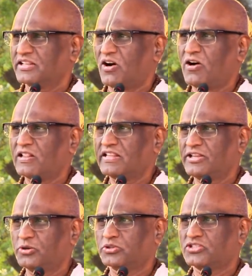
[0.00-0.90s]
all the
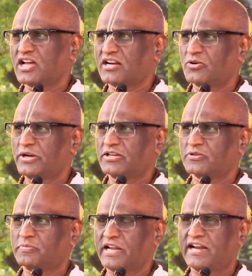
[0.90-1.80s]
youths are going
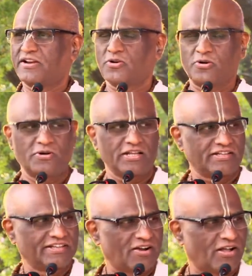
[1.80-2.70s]
to Brigade Road
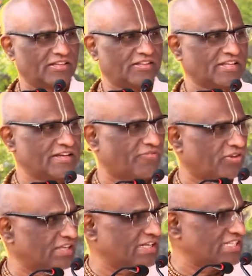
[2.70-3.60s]
and in all the things
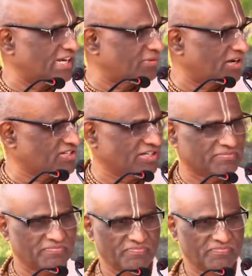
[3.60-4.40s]
for their celebration.